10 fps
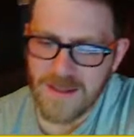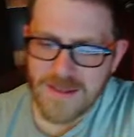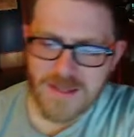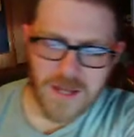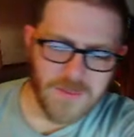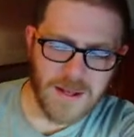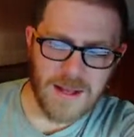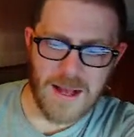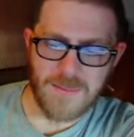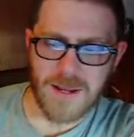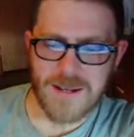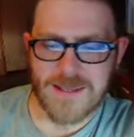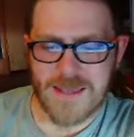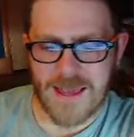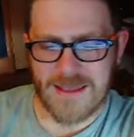So I'm going to
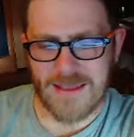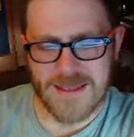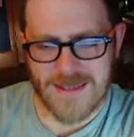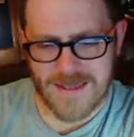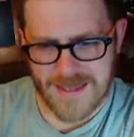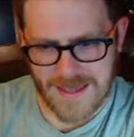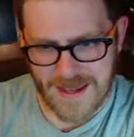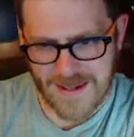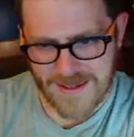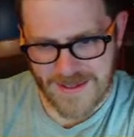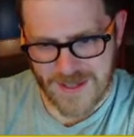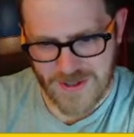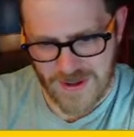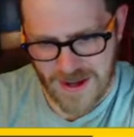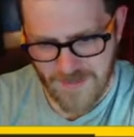say that this is the end of the
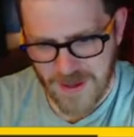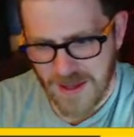stream.